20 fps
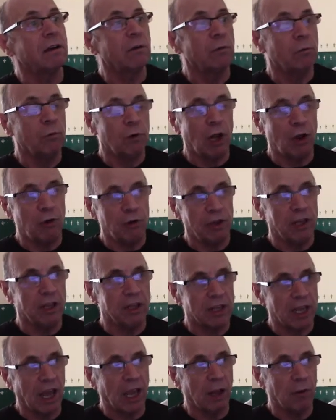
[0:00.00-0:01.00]
will only
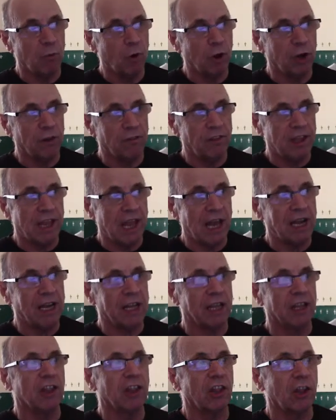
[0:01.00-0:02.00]
contain one of the
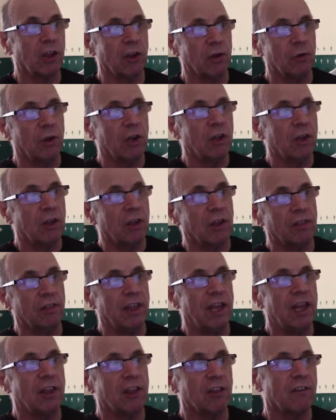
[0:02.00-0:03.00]
alleles. So
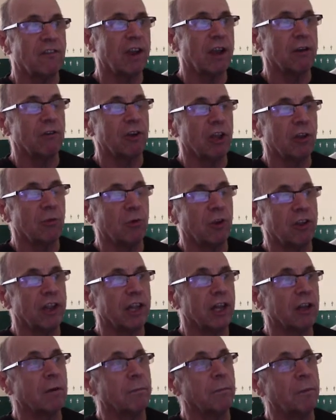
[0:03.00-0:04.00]
there's the various ones
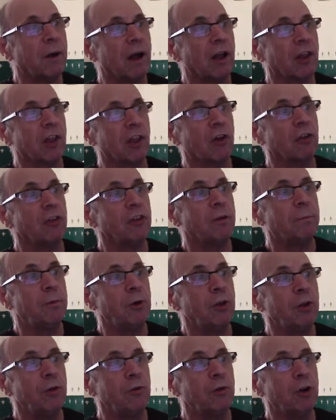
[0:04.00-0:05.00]
it can pass on. The
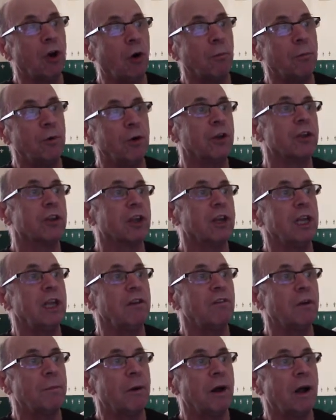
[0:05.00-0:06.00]
blue cockbird can
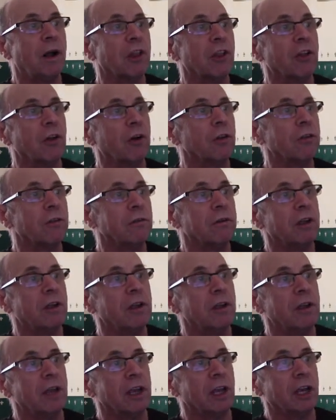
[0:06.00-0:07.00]
either pass on,
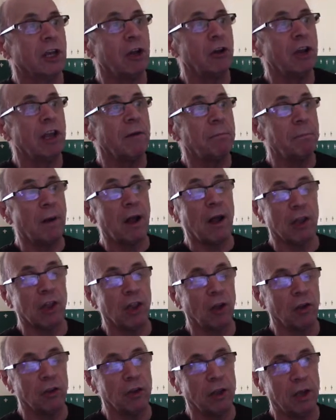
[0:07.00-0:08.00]
it can only pass
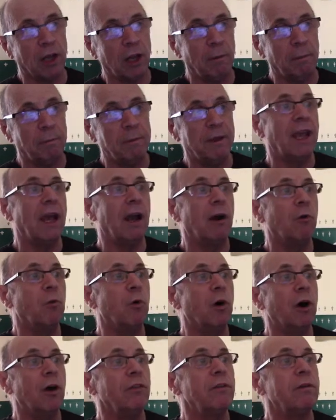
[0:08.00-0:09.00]
on
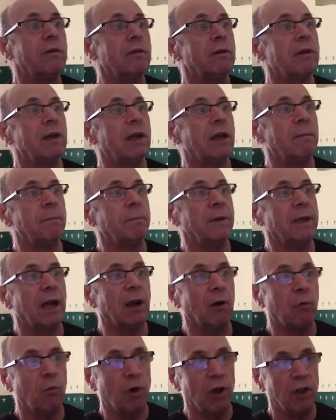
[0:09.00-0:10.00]
BL1 and
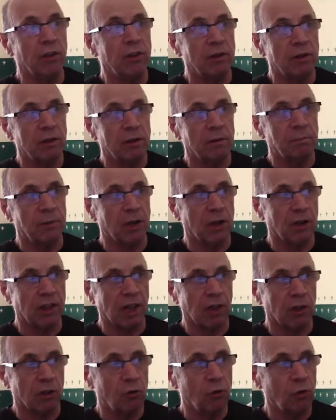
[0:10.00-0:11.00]
BL1 because
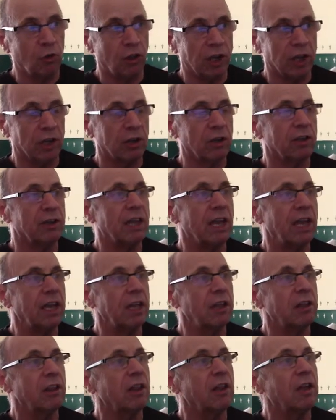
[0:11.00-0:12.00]
that's all that it
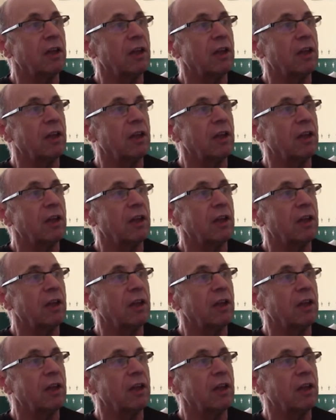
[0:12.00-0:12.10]
contains,